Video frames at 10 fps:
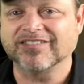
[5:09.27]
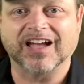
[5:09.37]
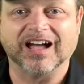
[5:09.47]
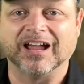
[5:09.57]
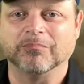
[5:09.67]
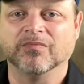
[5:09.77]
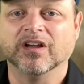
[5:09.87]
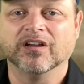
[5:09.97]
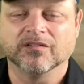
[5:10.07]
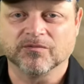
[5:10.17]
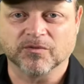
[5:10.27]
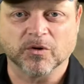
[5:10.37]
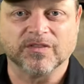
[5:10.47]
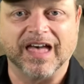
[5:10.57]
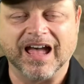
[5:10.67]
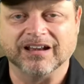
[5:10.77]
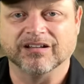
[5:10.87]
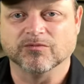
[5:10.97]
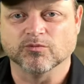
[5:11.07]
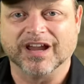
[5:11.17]
a time for
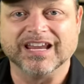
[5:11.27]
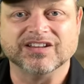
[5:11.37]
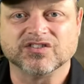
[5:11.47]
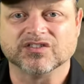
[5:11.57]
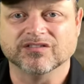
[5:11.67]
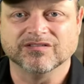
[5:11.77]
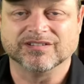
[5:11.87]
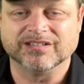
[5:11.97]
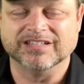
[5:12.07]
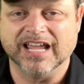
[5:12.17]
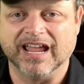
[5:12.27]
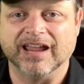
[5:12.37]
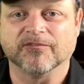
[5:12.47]
that range day,